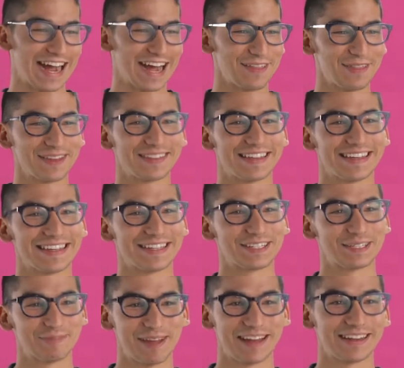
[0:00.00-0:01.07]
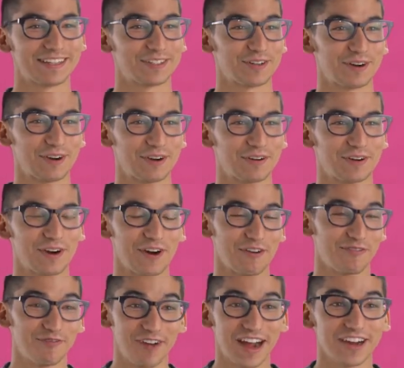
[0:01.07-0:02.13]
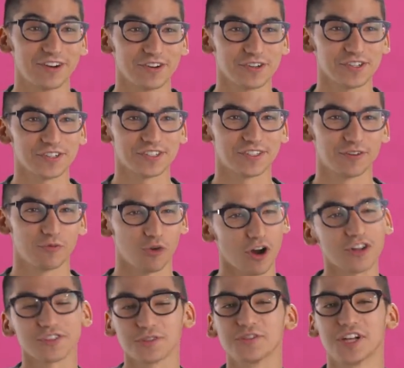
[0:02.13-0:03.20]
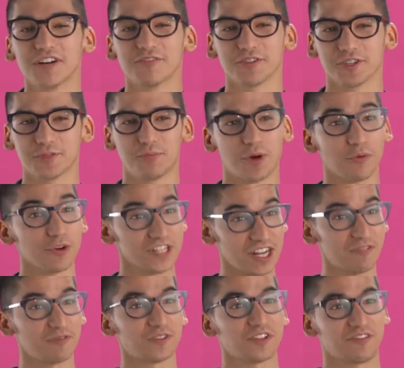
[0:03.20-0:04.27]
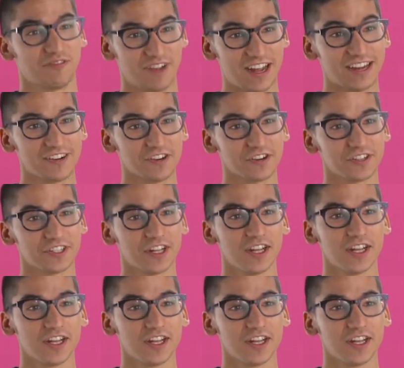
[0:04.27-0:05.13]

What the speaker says: think that Hispanics are fighters. We're also lovers, but we're definitely fighters.